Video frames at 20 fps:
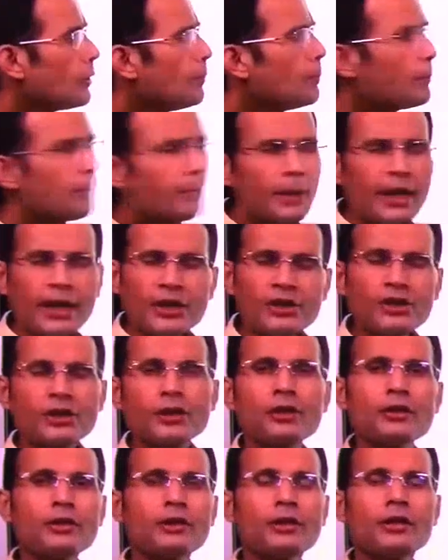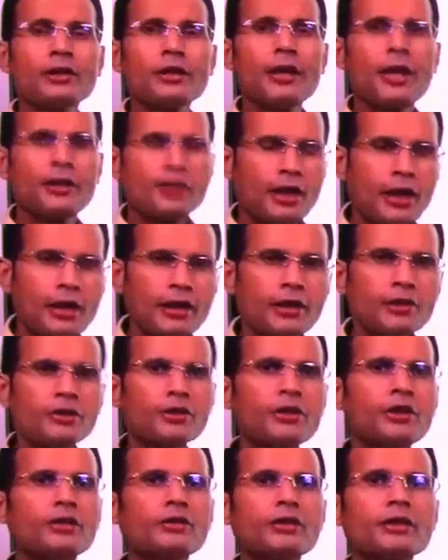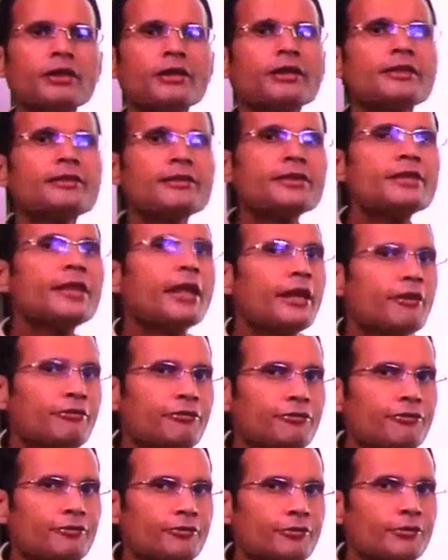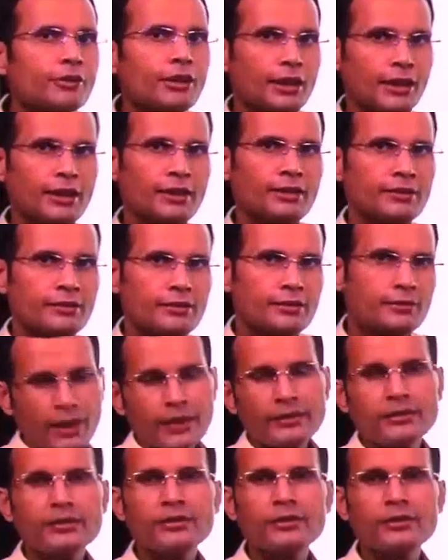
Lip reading: major cation in the ECF it's the